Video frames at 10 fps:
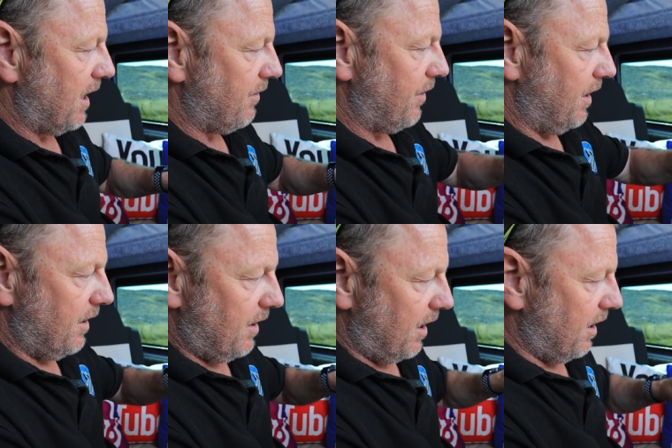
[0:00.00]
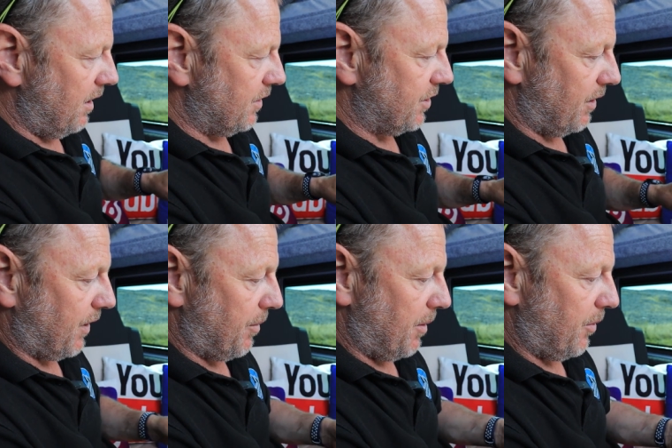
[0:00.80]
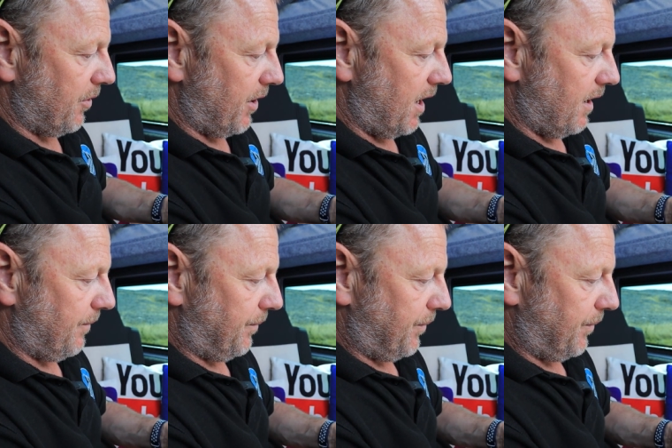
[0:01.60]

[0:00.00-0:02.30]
have stuff coming up on here.